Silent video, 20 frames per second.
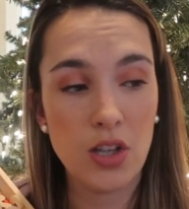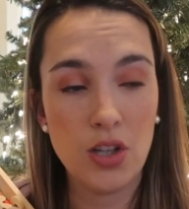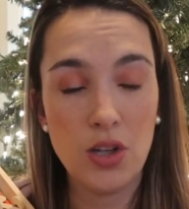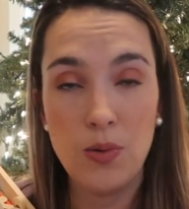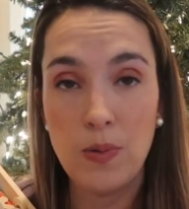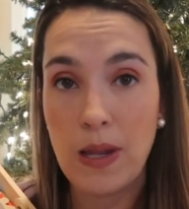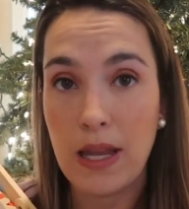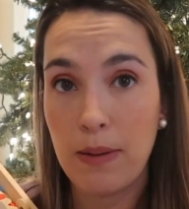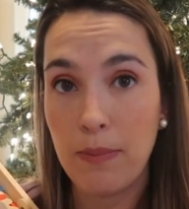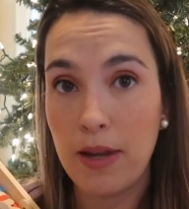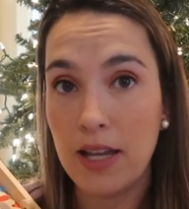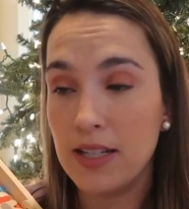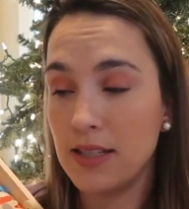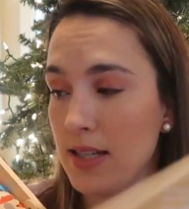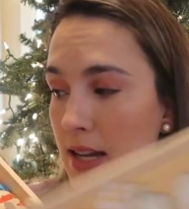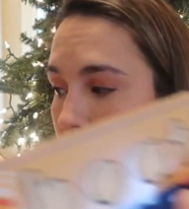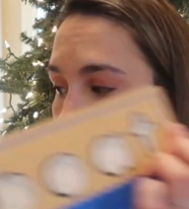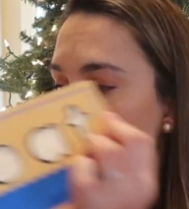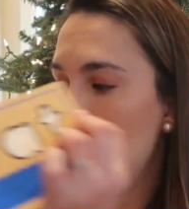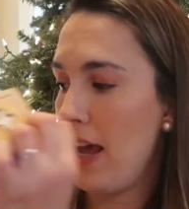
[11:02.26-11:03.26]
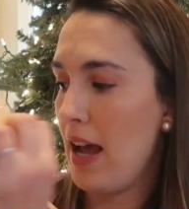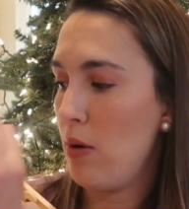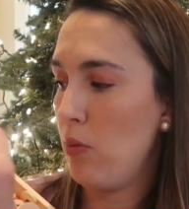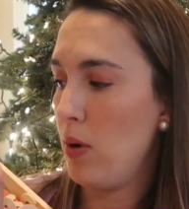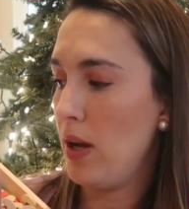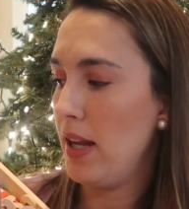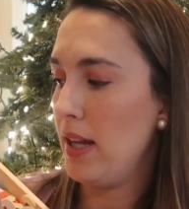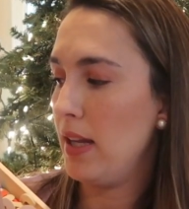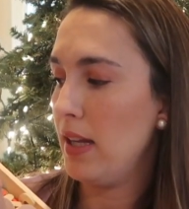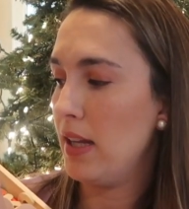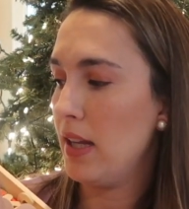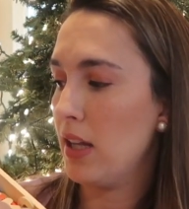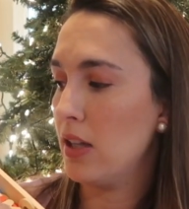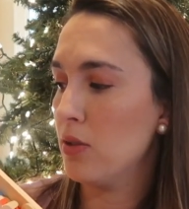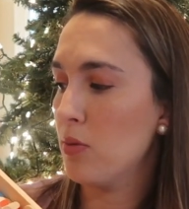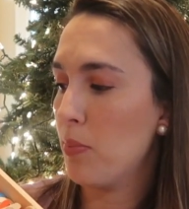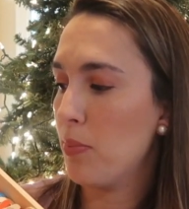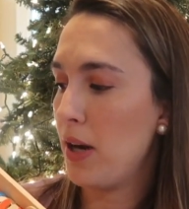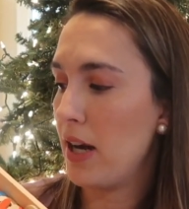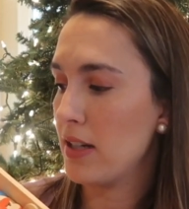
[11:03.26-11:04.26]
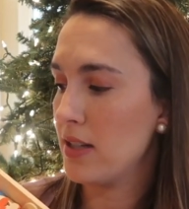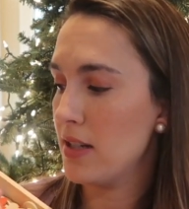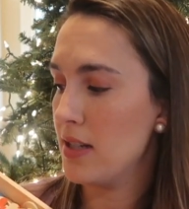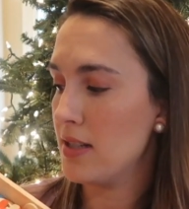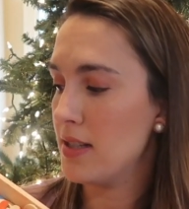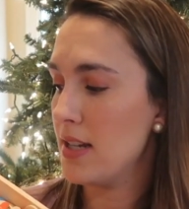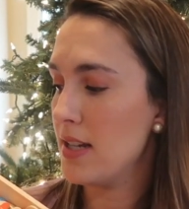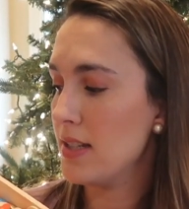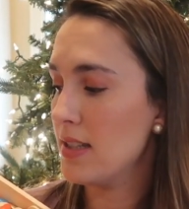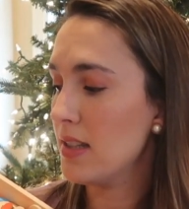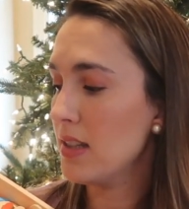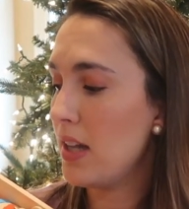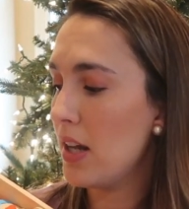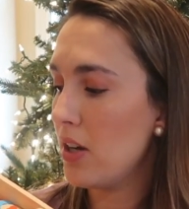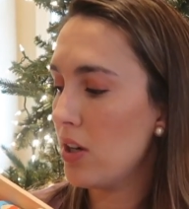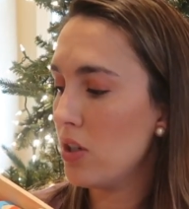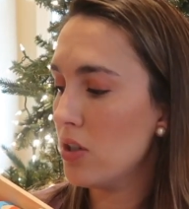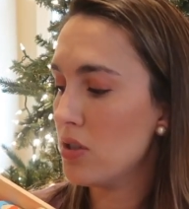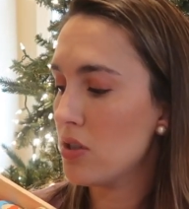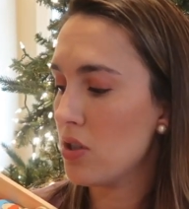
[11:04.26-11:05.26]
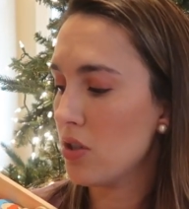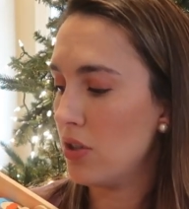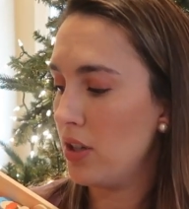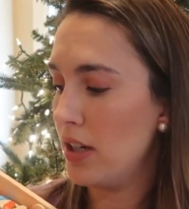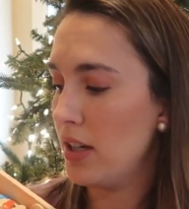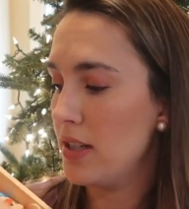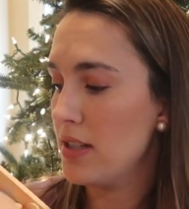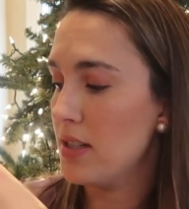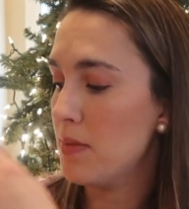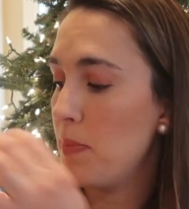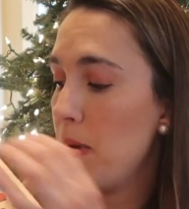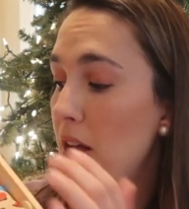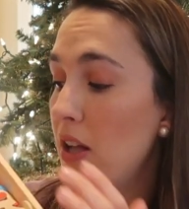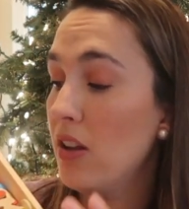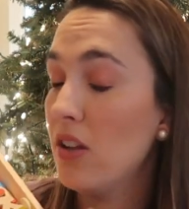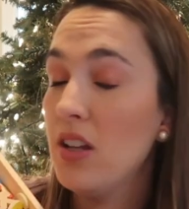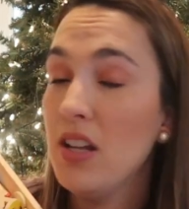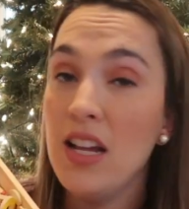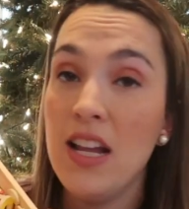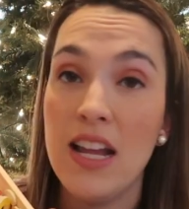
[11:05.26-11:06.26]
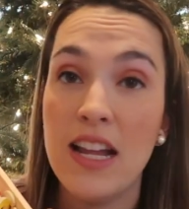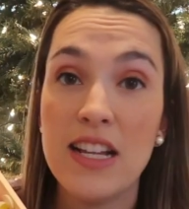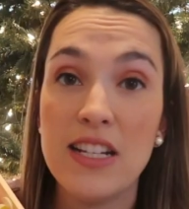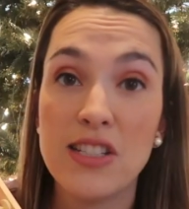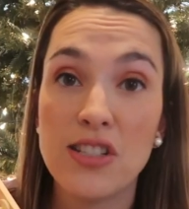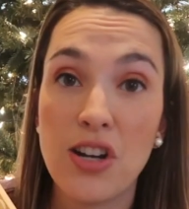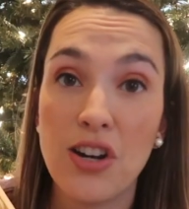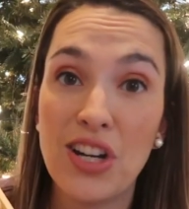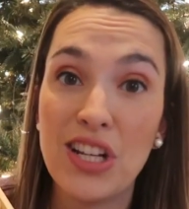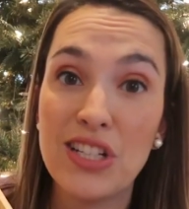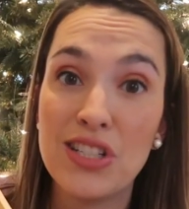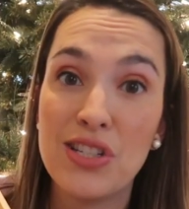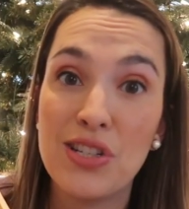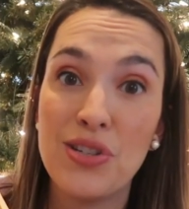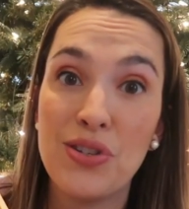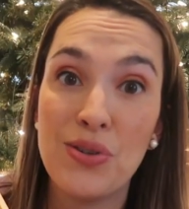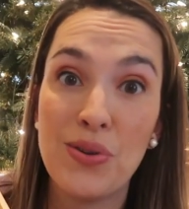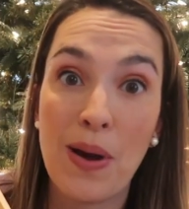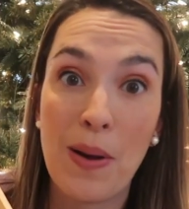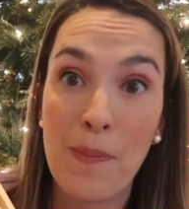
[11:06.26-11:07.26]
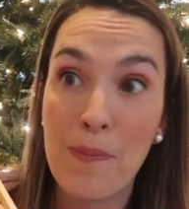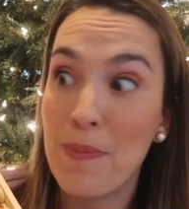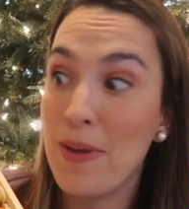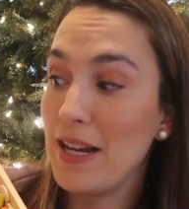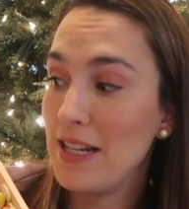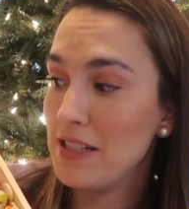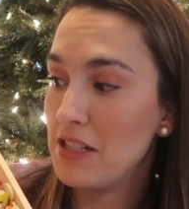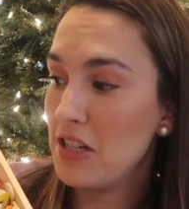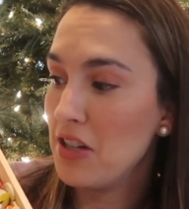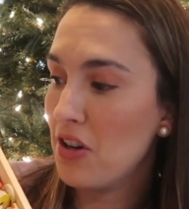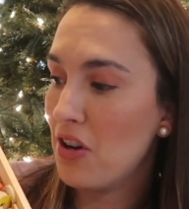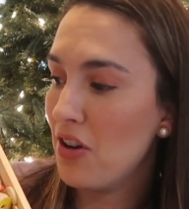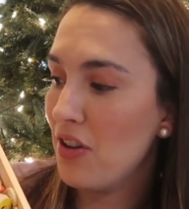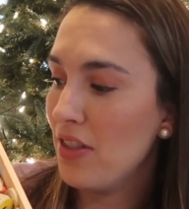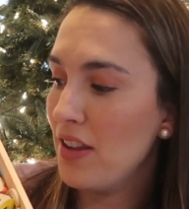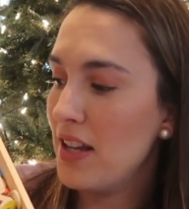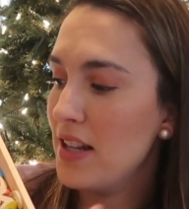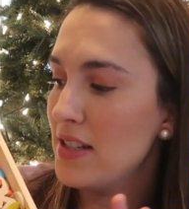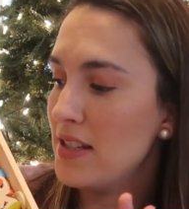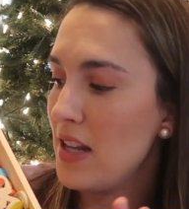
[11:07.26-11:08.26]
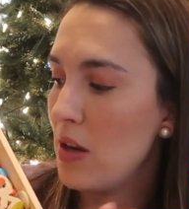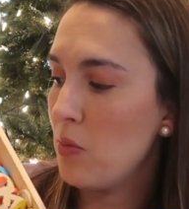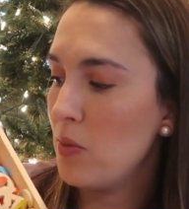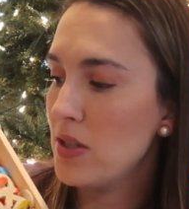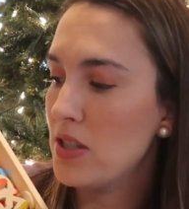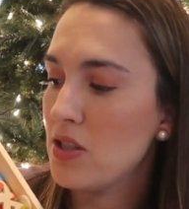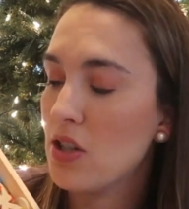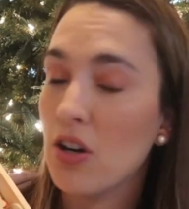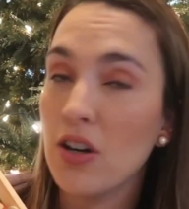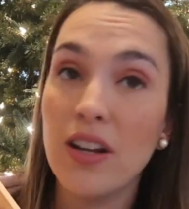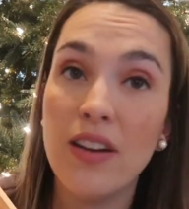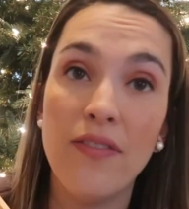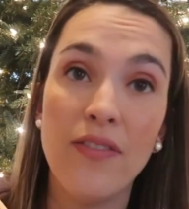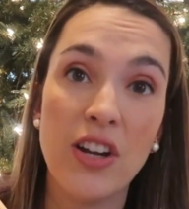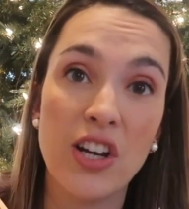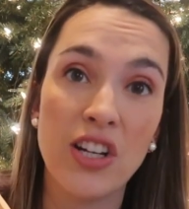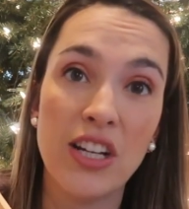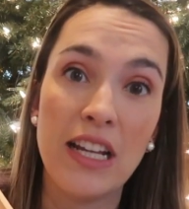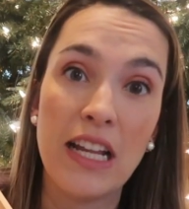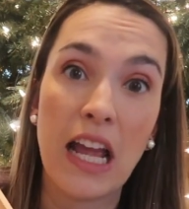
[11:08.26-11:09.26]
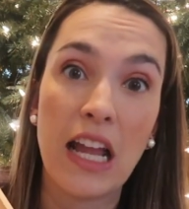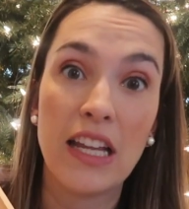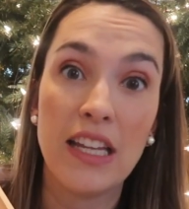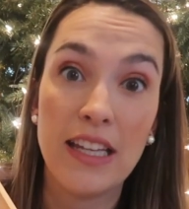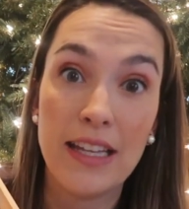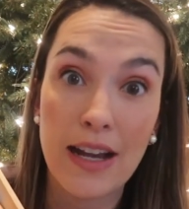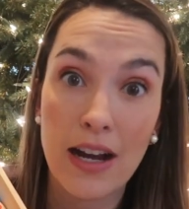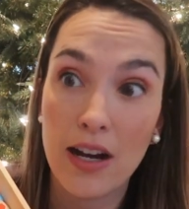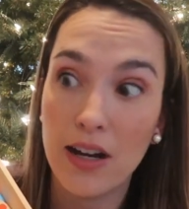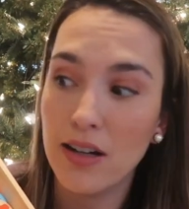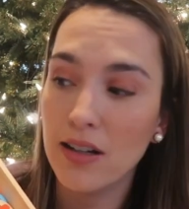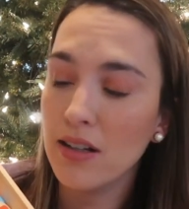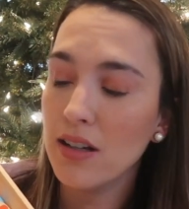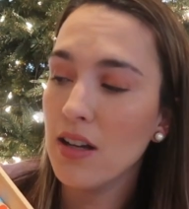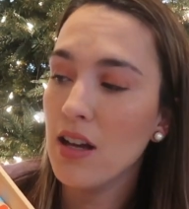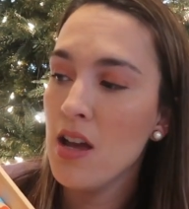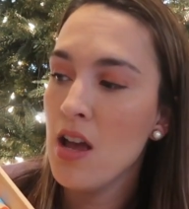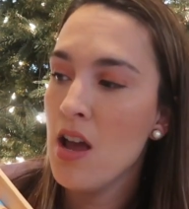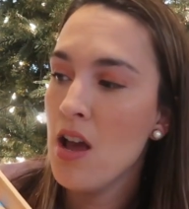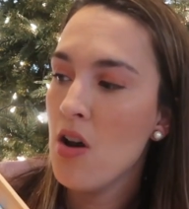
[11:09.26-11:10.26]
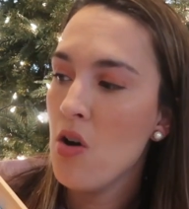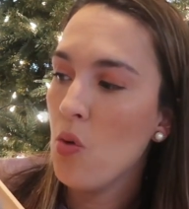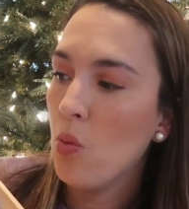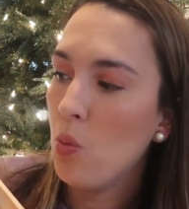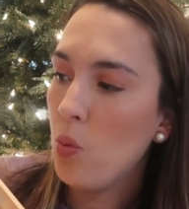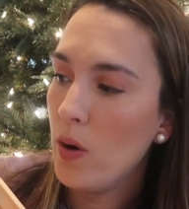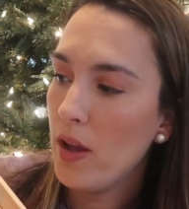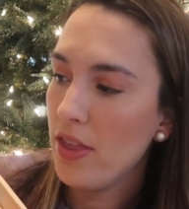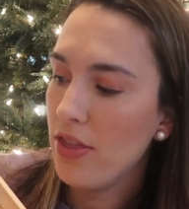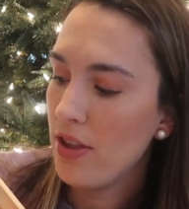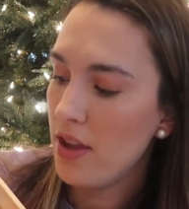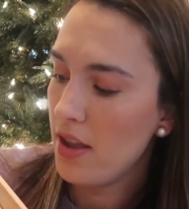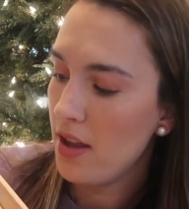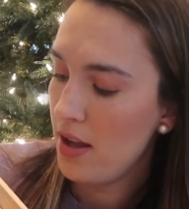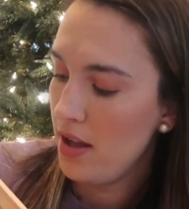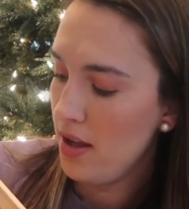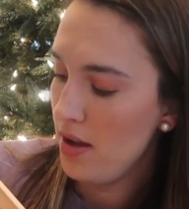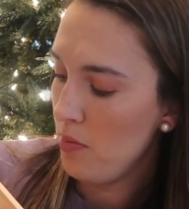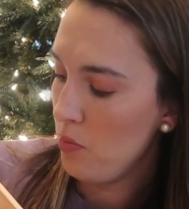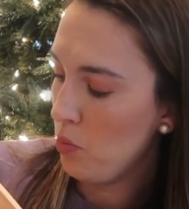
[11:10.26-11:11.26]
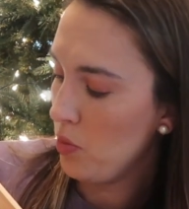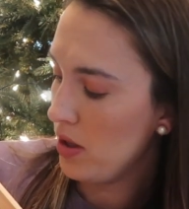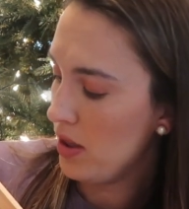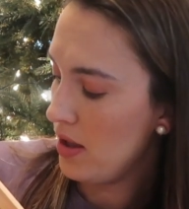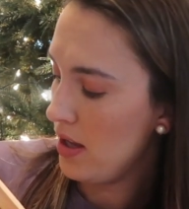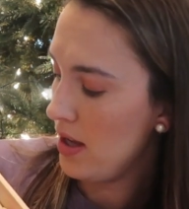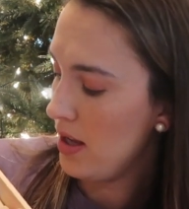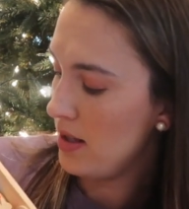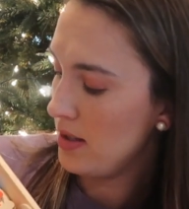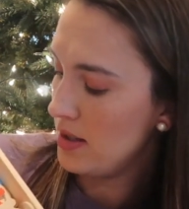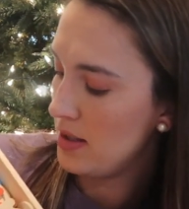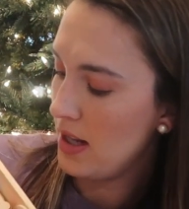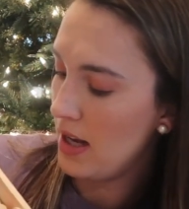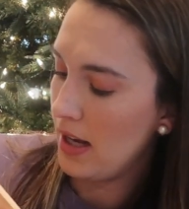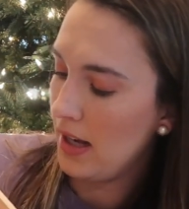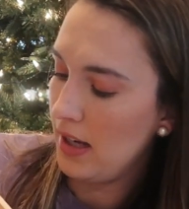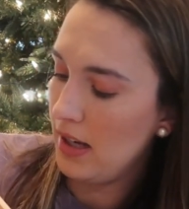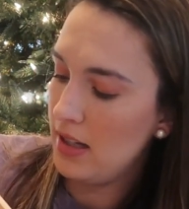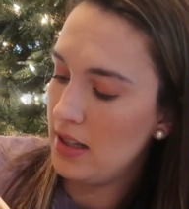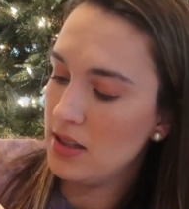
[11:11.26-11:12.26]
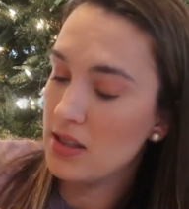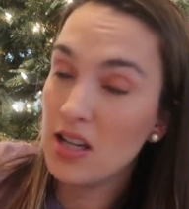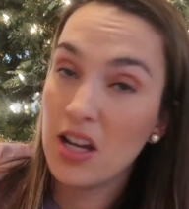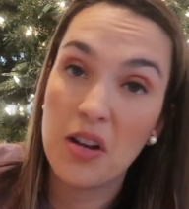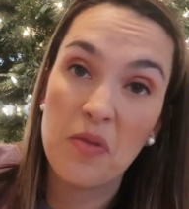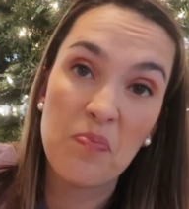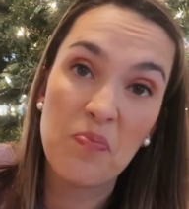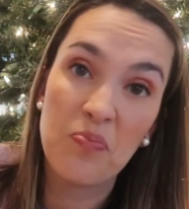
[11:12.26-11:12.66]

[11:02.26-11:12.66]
you name it. And that way he can practice his letters, learning to spell. He's starting to do amazing on this. And we started very young with him with this. And